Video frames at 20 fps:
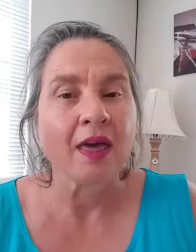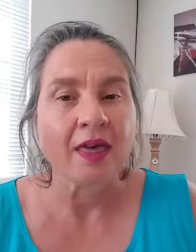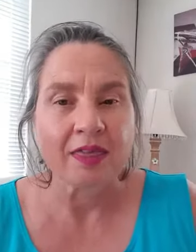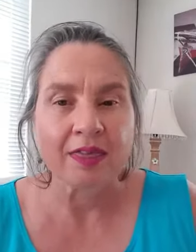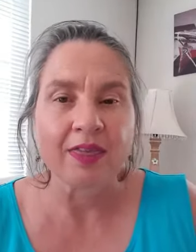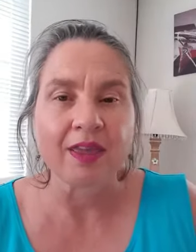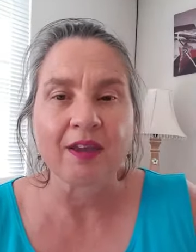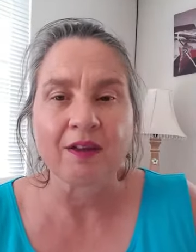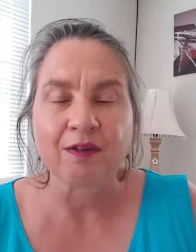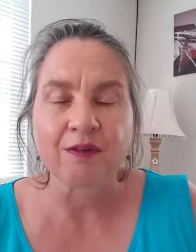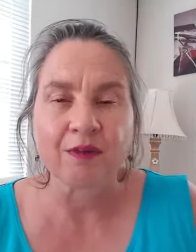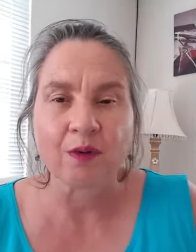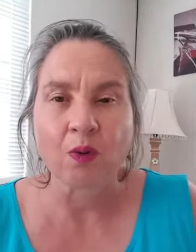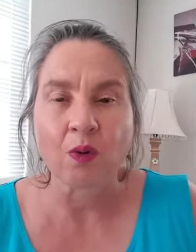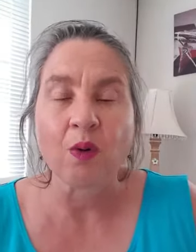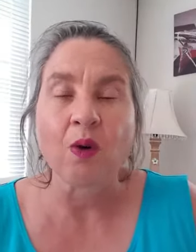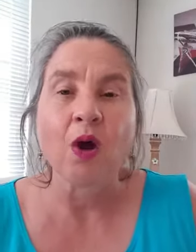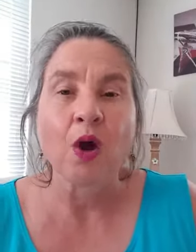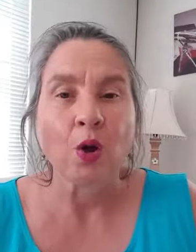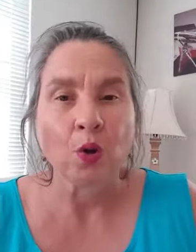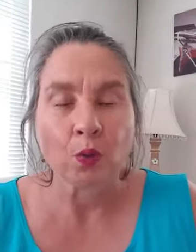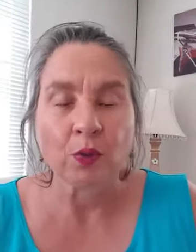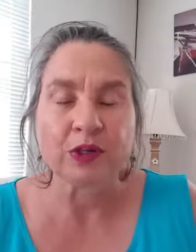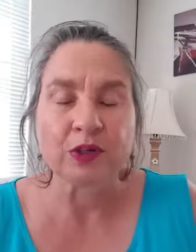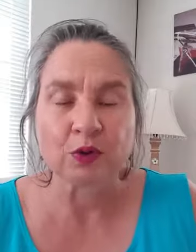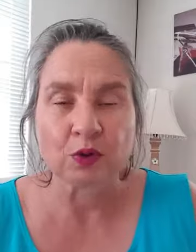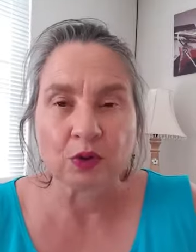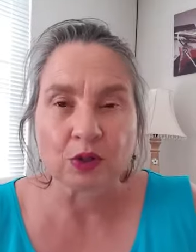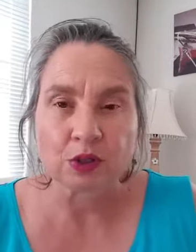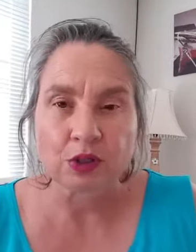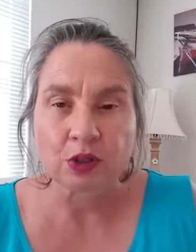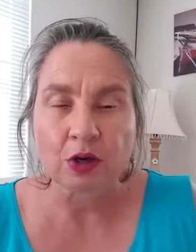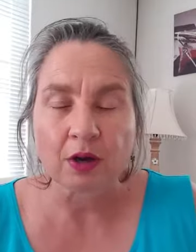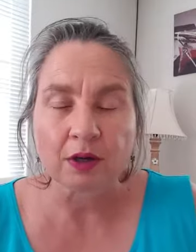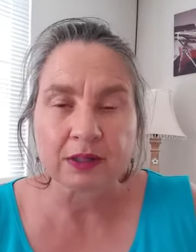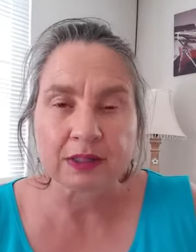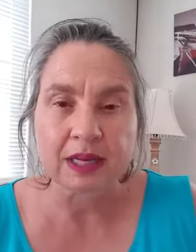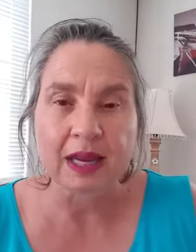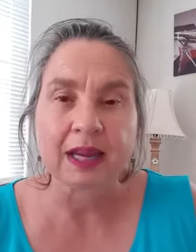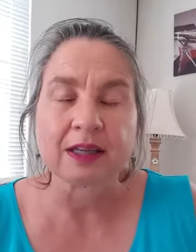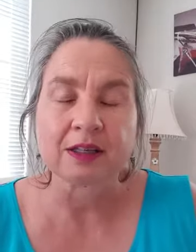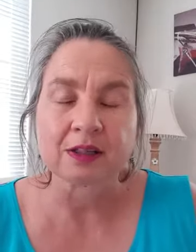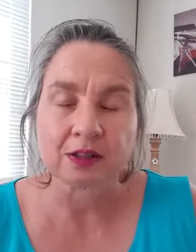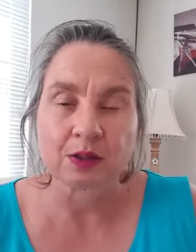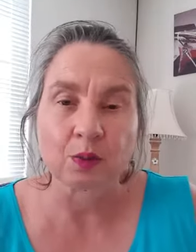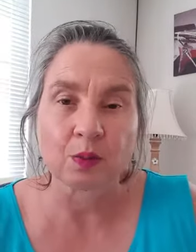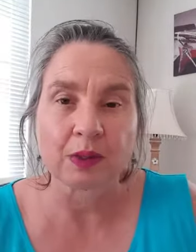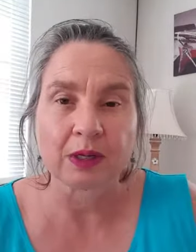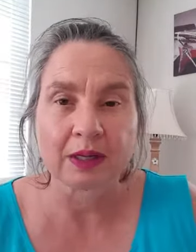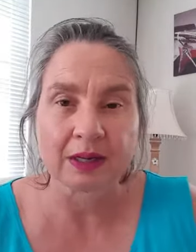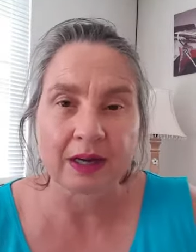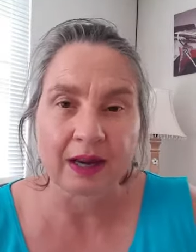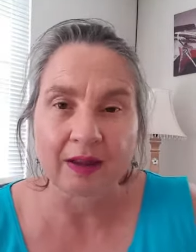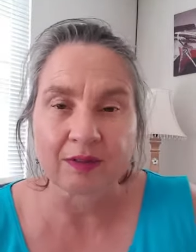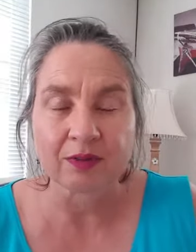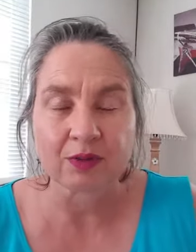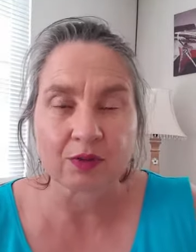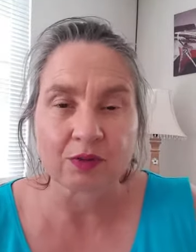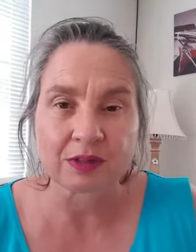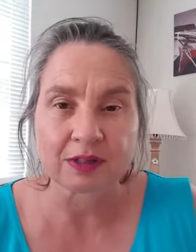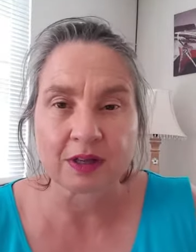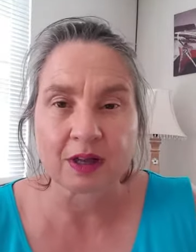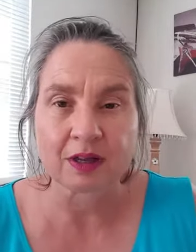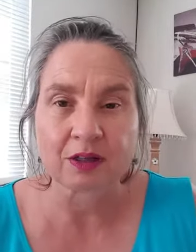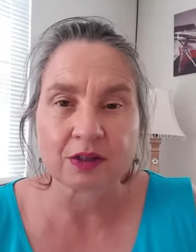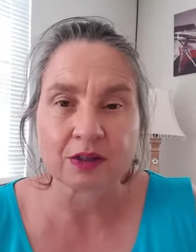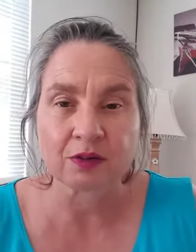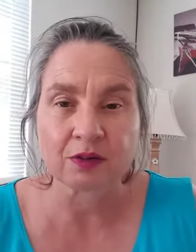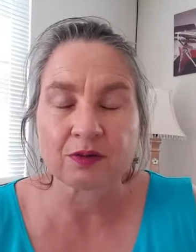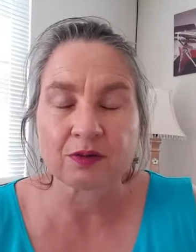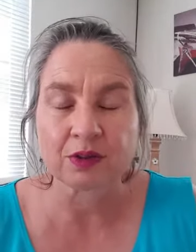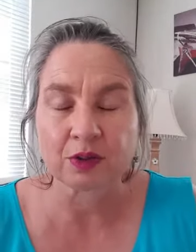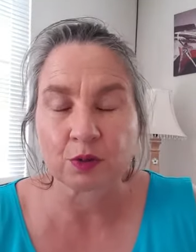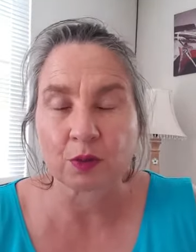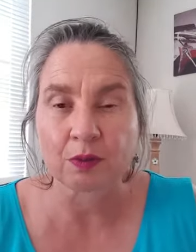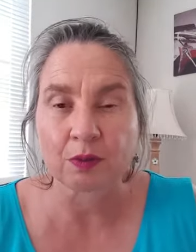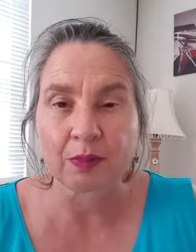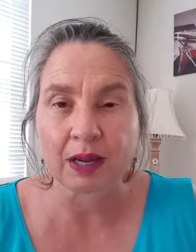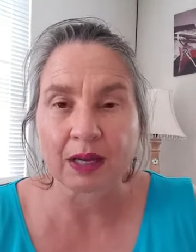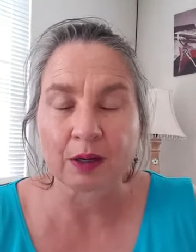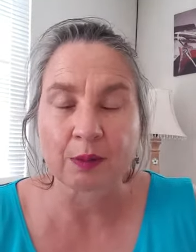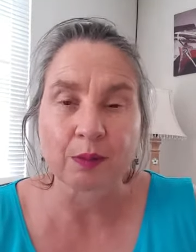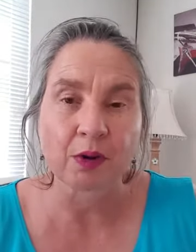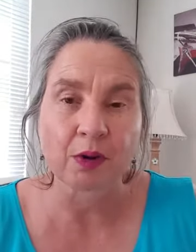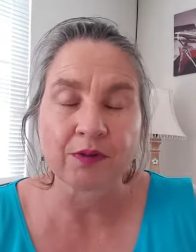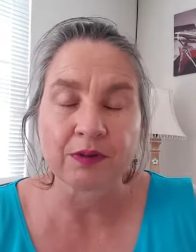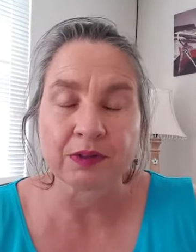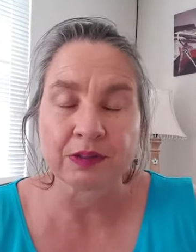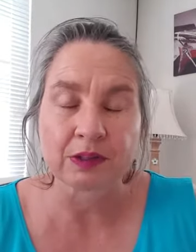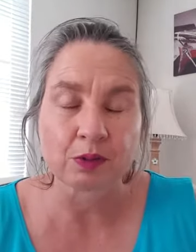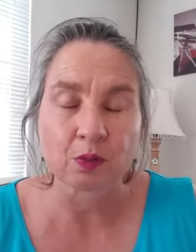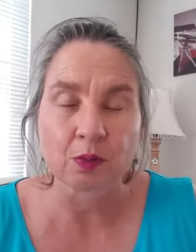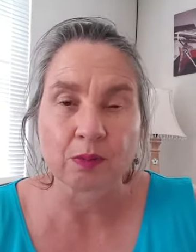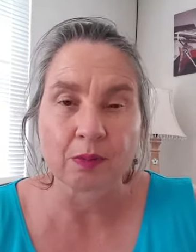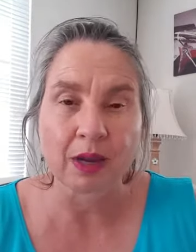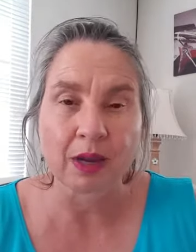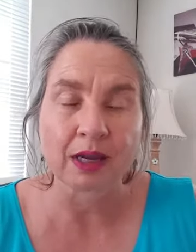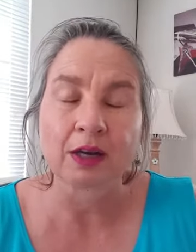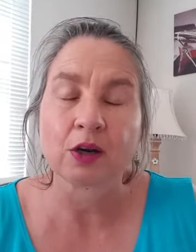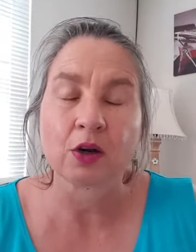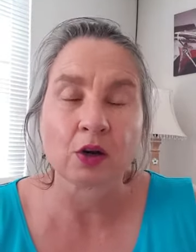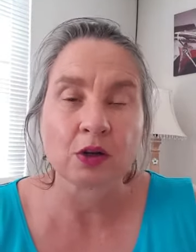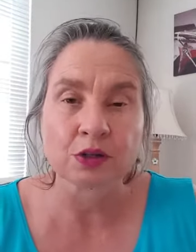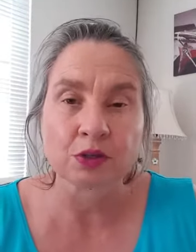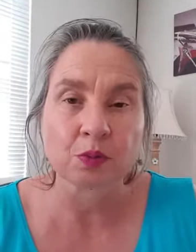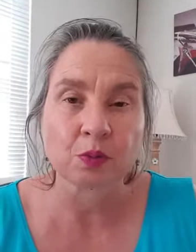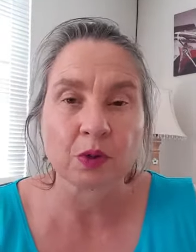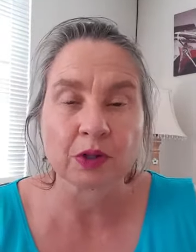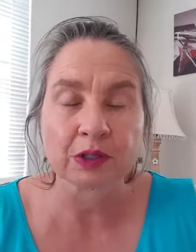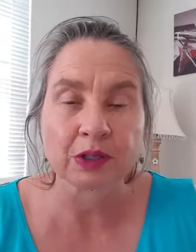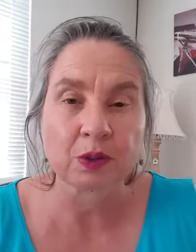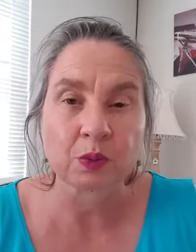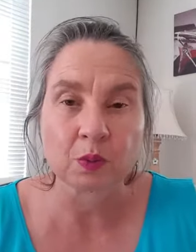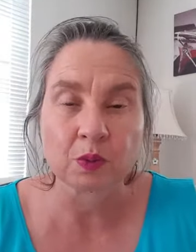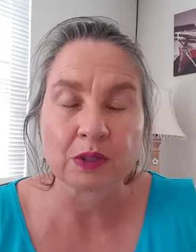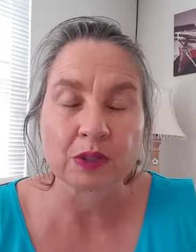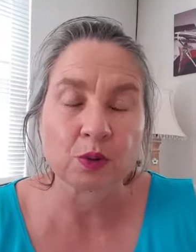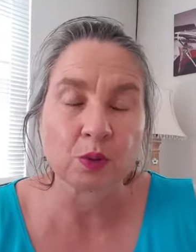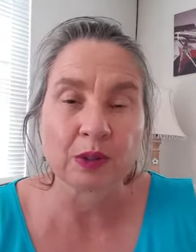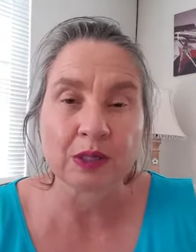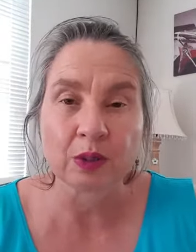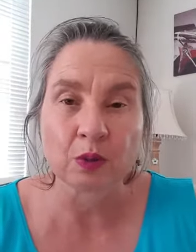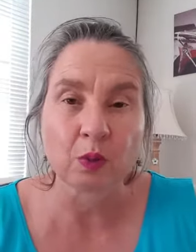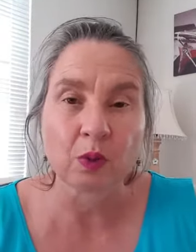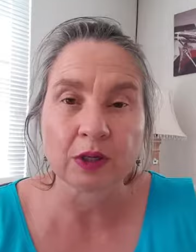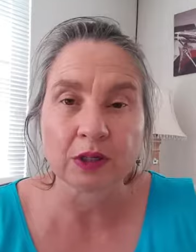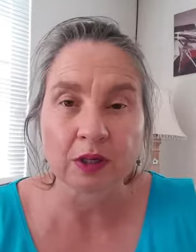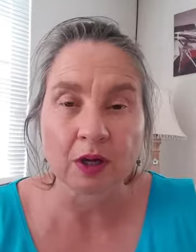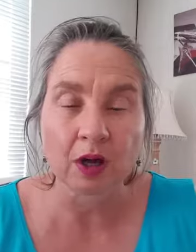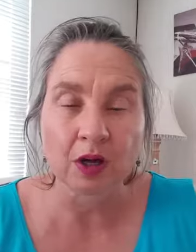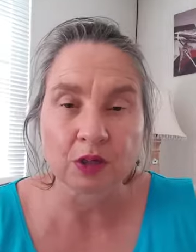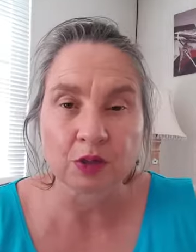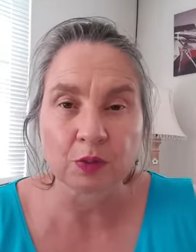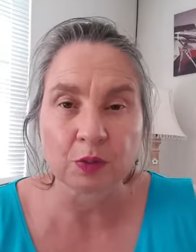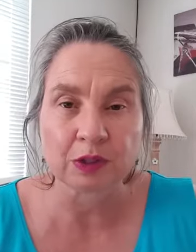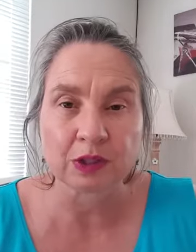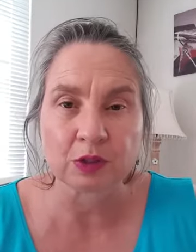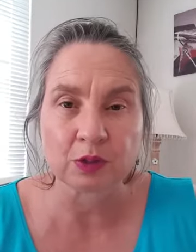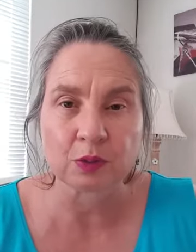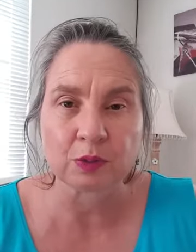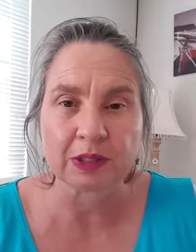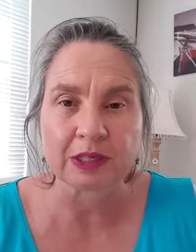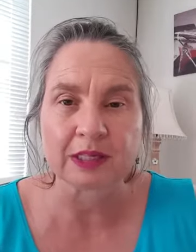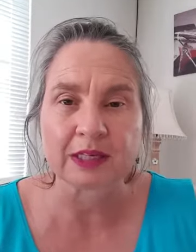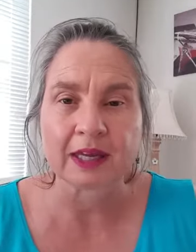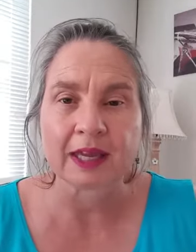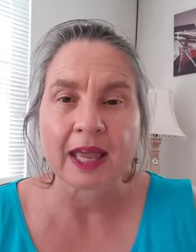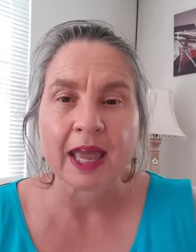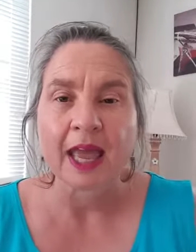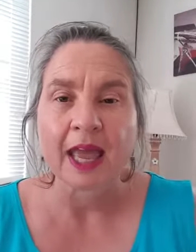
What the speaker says: Therefore, we do the stock take so we can have the results of did we make a profit, did we make a loss, what can we tweak, what can't we tweak?